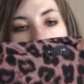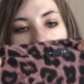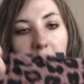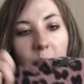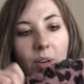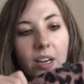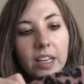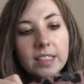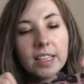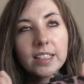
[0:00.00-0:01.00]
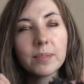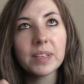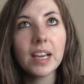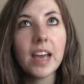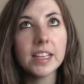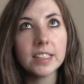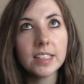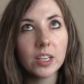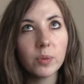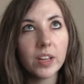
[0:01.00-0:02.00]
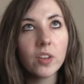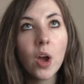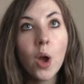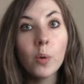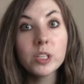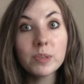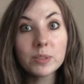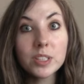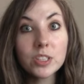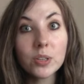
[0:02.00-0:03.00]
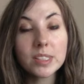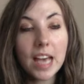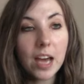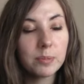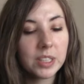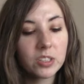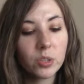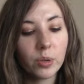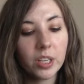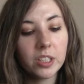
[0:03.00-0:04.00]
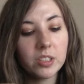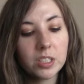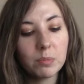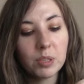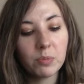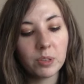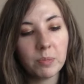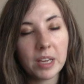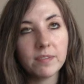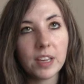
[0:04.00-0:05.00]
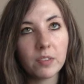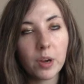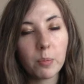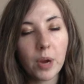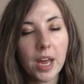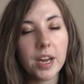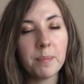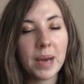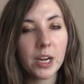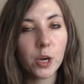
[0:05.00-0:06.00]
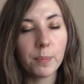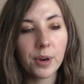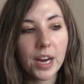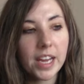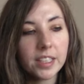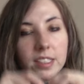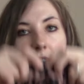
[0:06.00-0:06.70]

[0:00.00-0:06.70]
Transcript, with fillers: anymore. It's like something I hesitate with, which makes me so sad because Torrid used to be one of my favorite bread and butter brands.